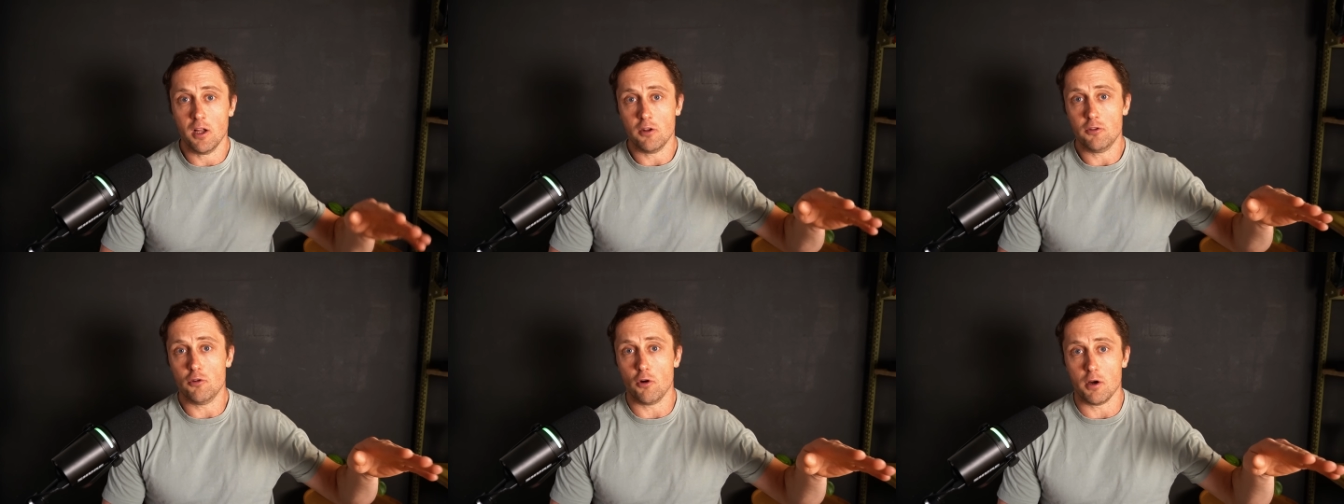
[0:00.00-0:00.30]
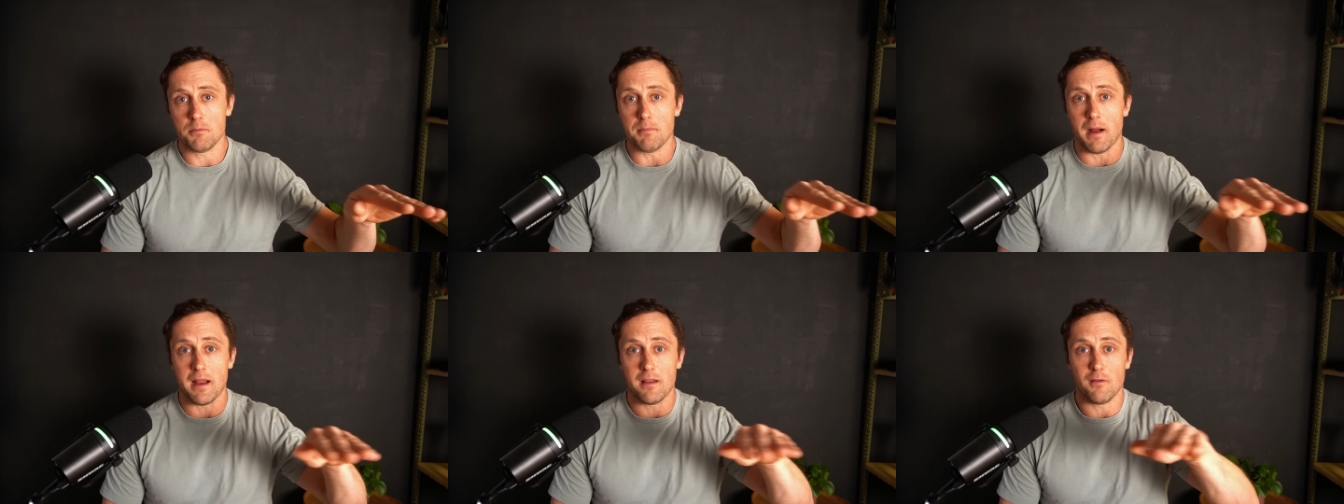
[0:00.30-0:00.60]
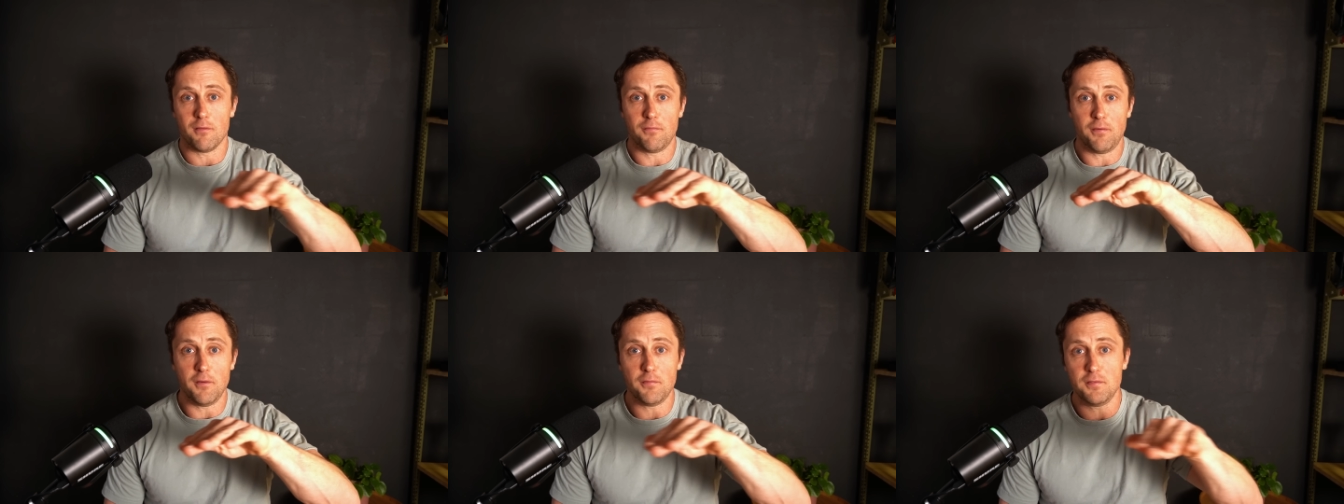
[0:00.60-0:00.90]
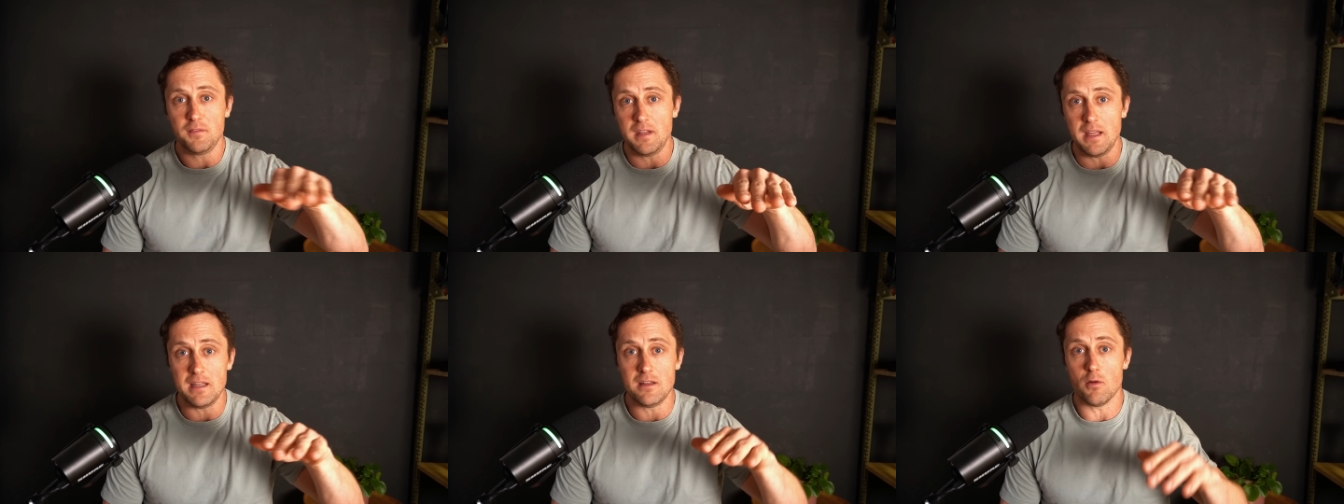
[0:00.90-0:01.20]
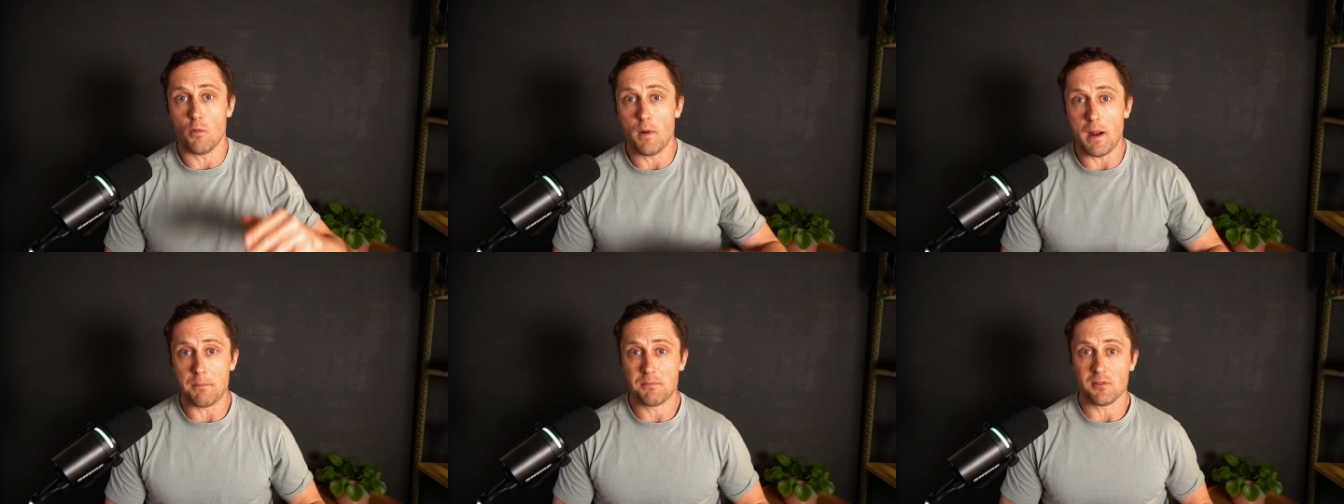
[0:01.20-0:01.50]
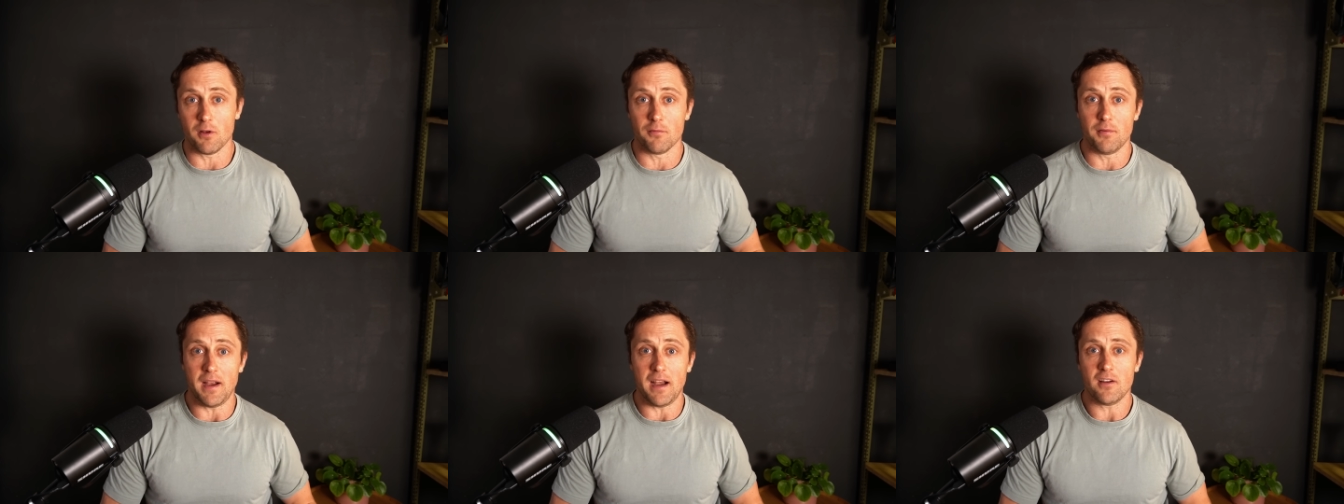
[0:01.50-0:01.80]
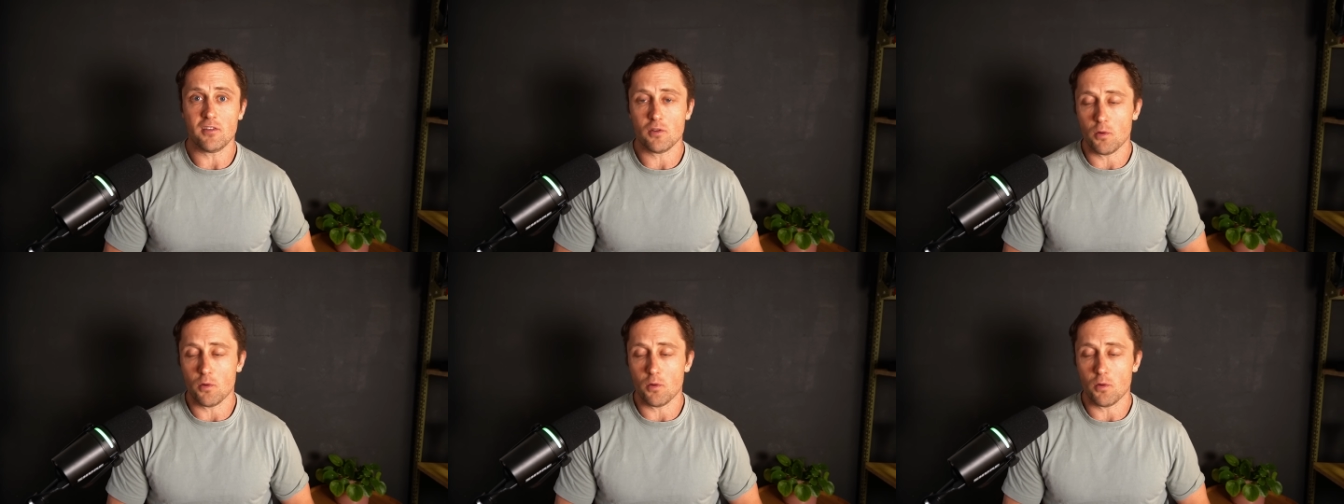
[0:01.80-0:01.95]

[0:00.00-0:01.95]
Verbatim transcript: during my 15 reps of air